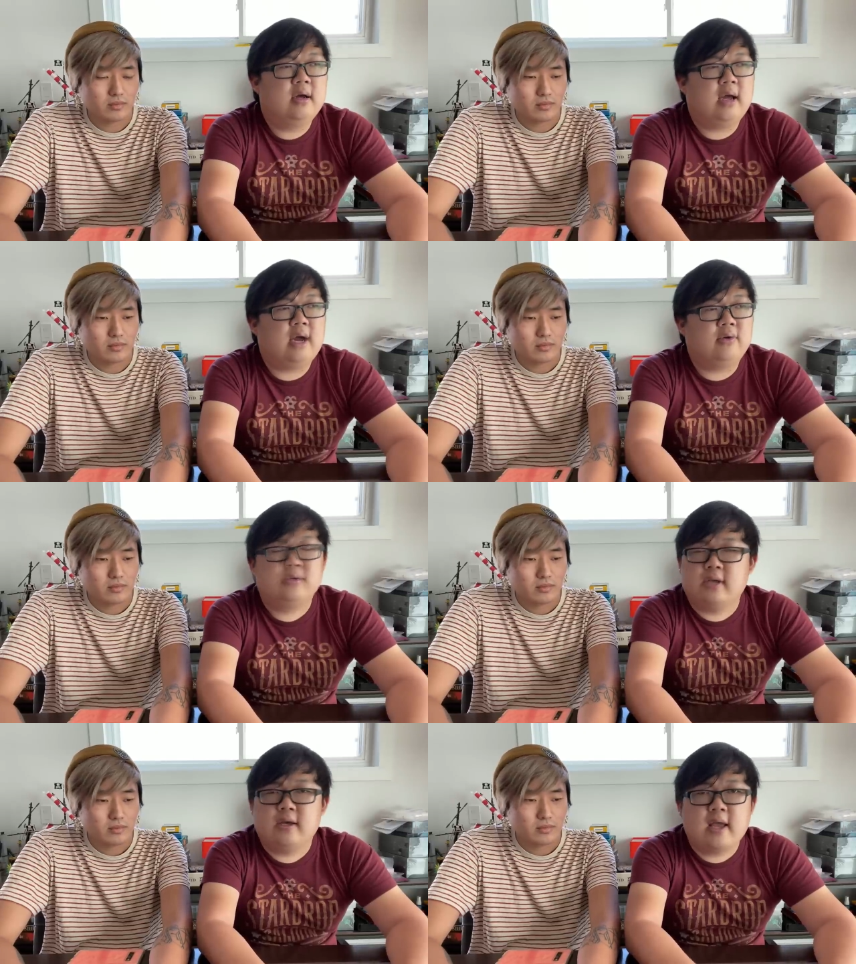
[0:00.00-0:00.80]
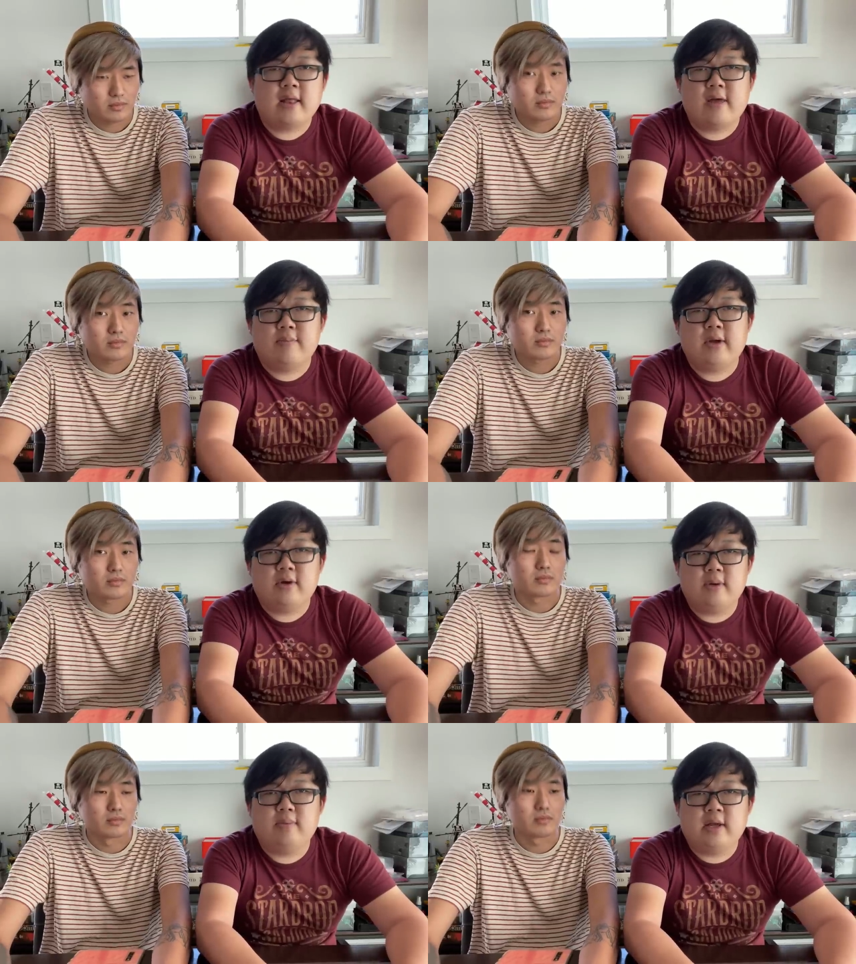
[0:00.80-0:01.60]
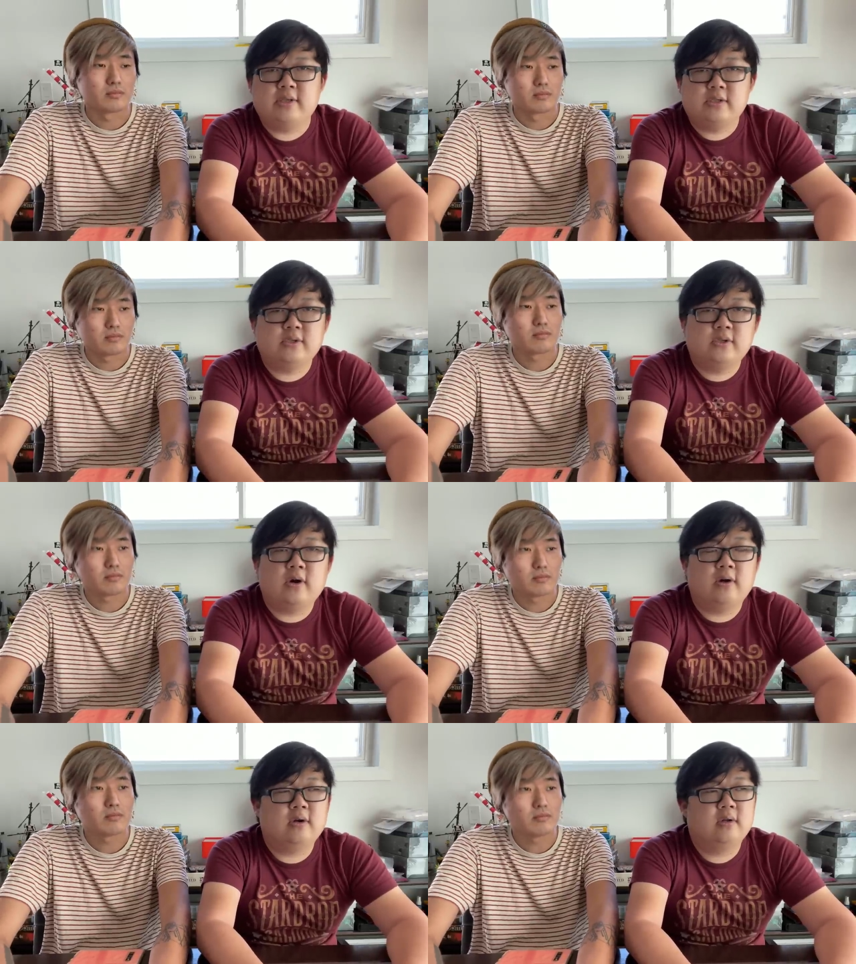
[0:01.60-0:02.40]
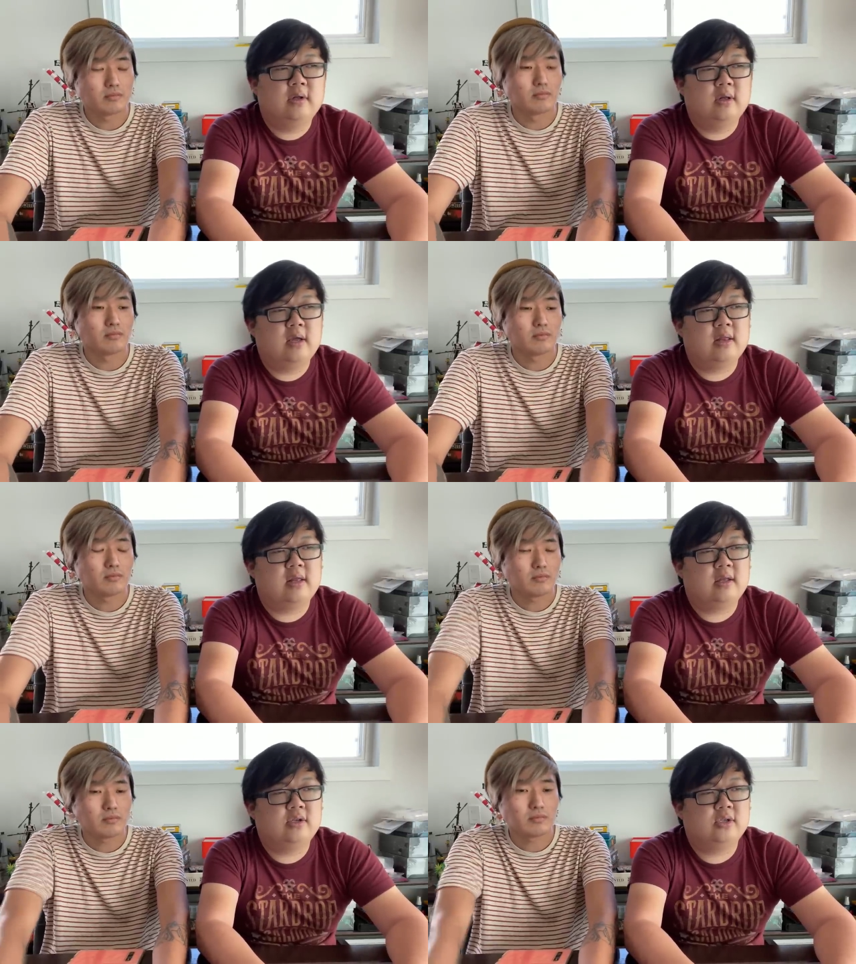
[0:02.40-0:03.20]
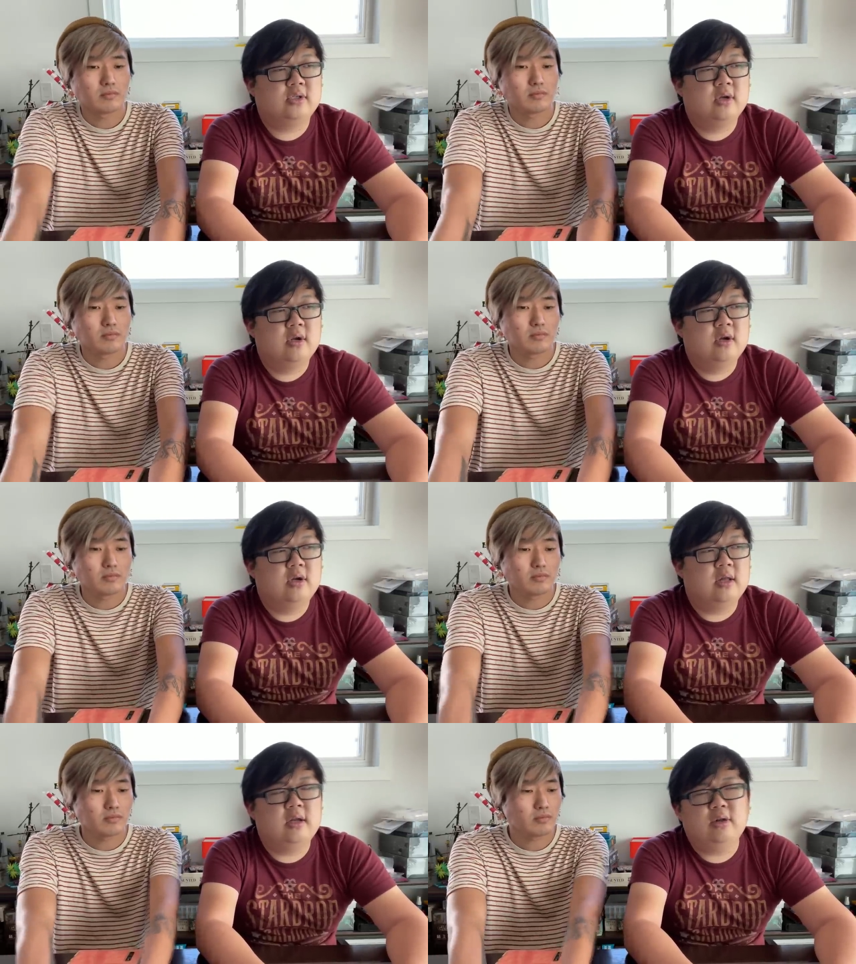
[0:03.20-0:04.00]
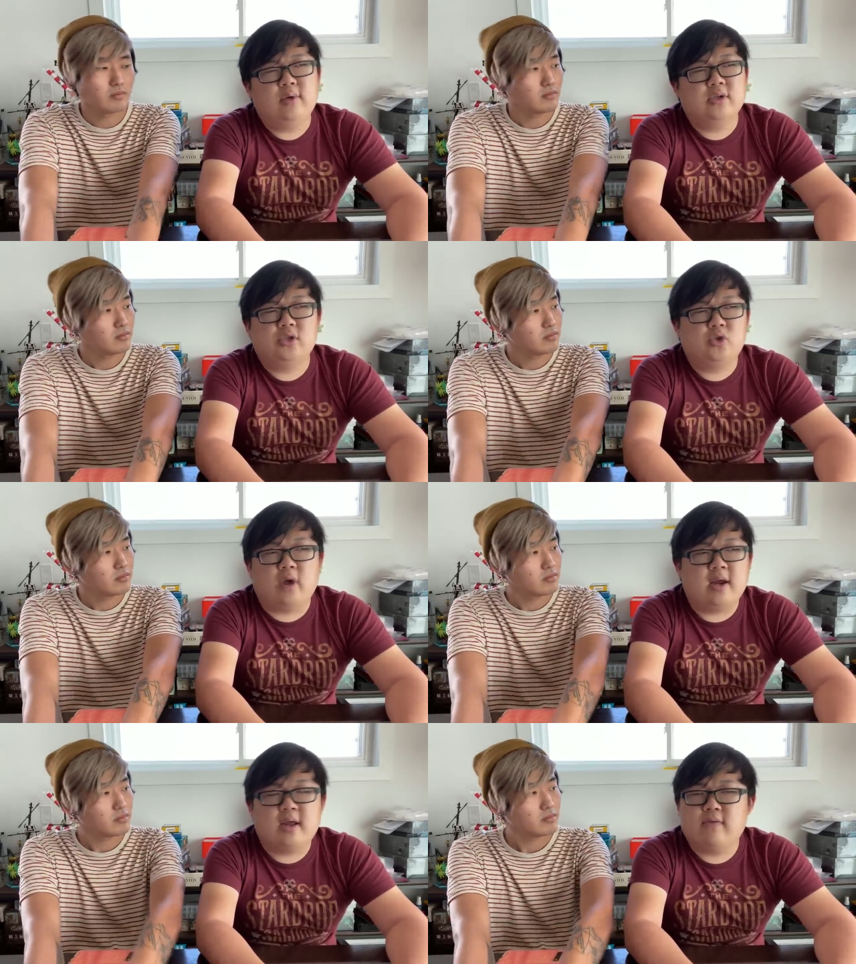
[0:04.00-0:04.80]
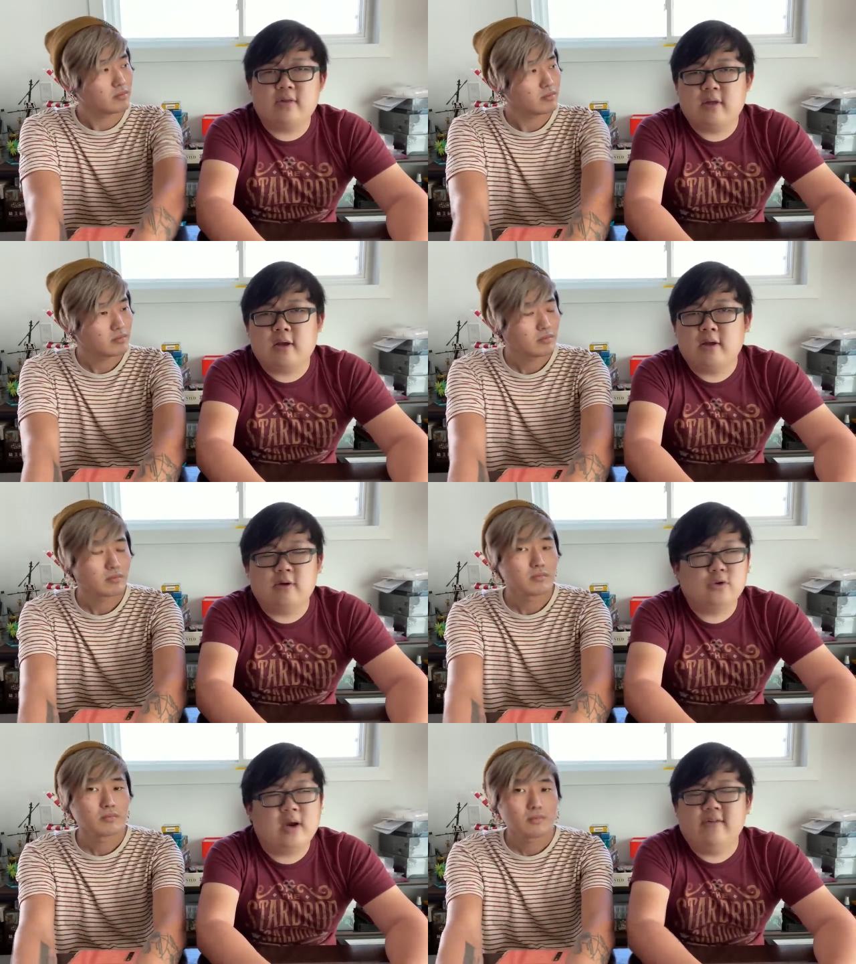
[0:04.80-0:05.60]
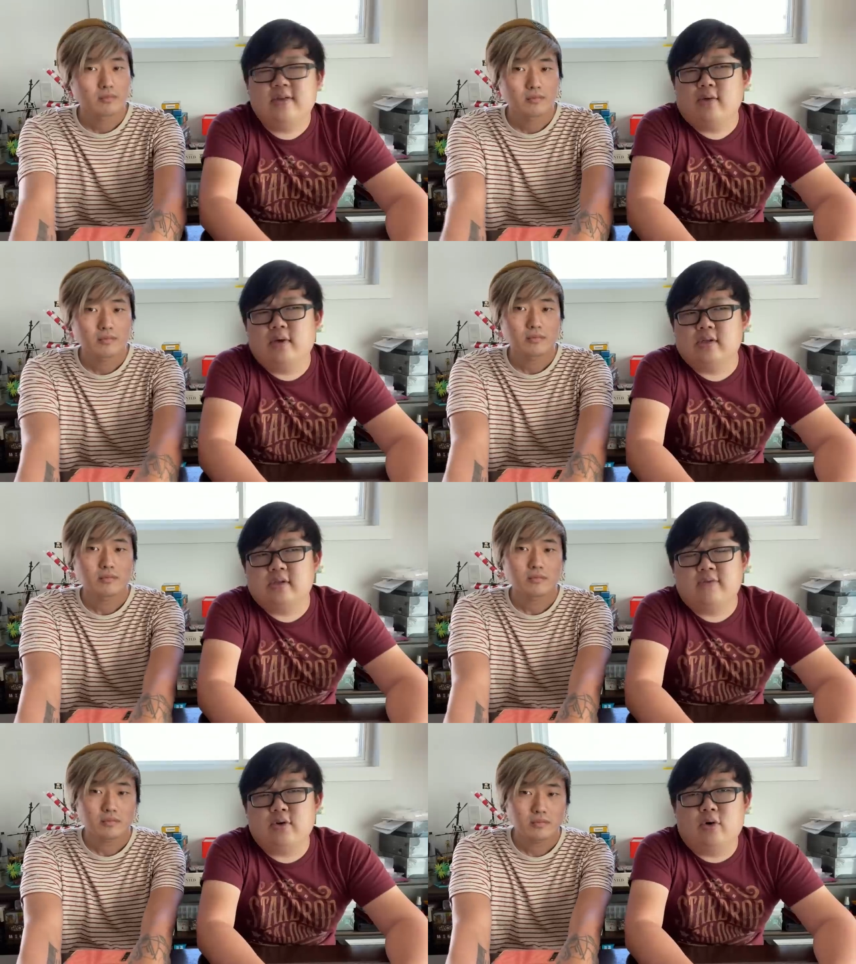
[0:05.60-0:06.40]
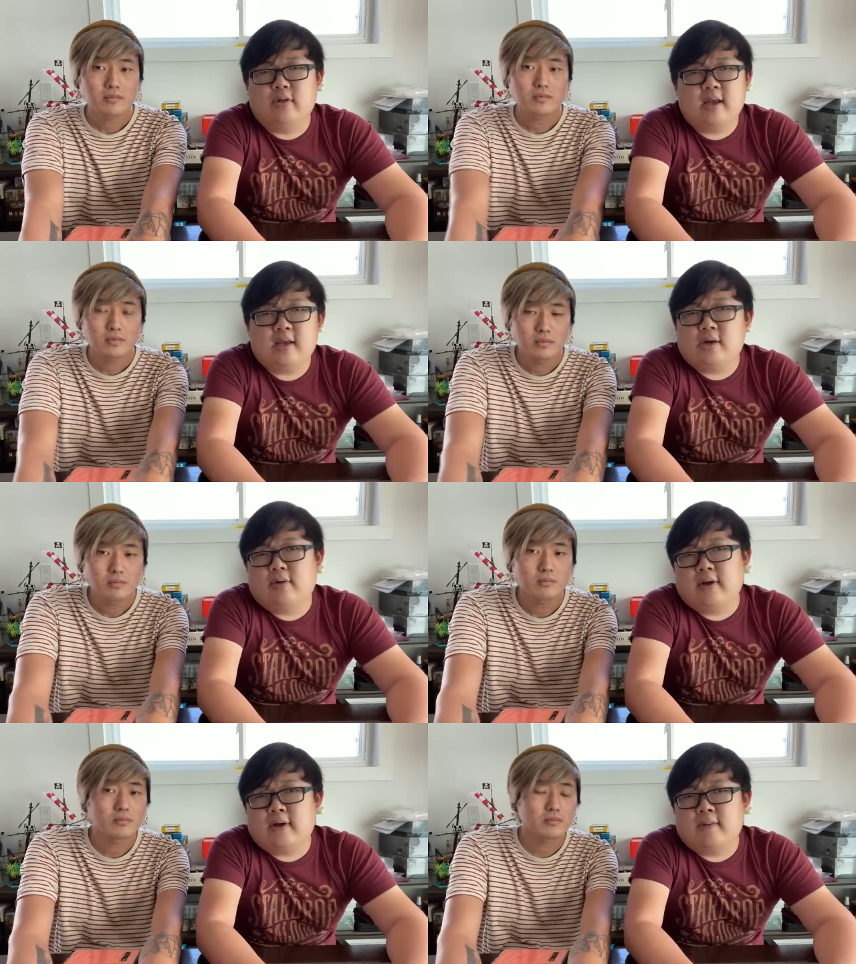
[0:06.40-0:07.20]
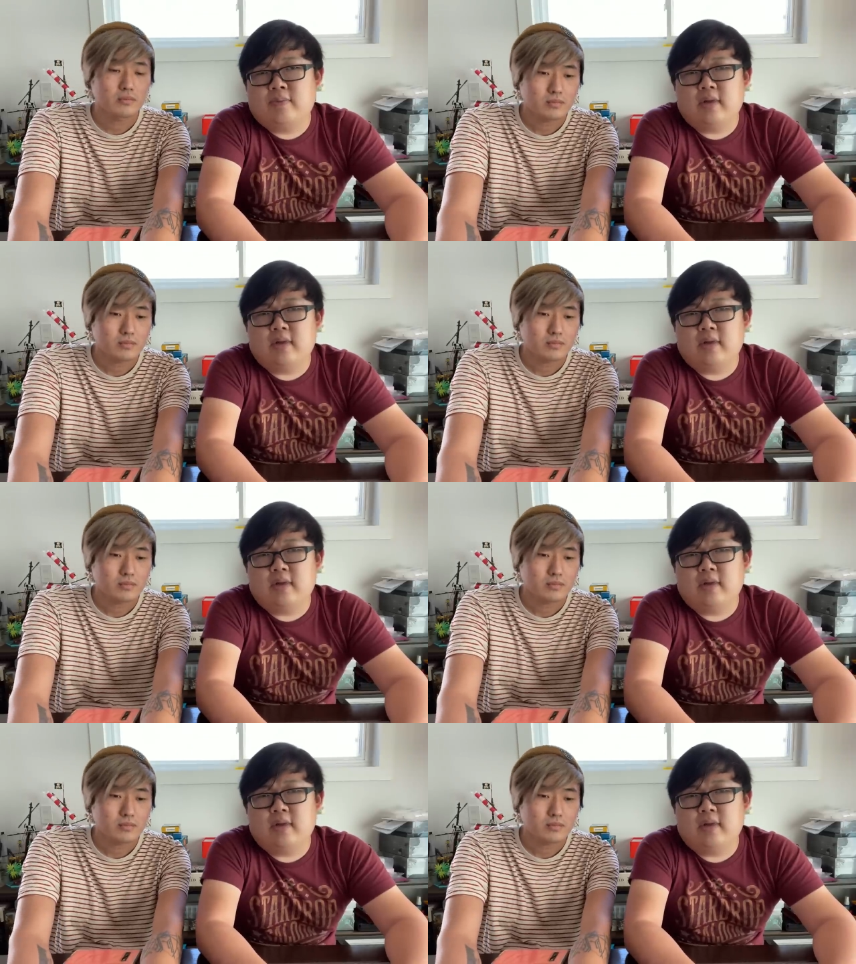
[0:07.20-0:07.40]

Speaker 1: I would say yeah, that would be a good place to start, mm and then just and then otherwise, just trying everything. You know, try everything once. If you don't like it, you don't like it.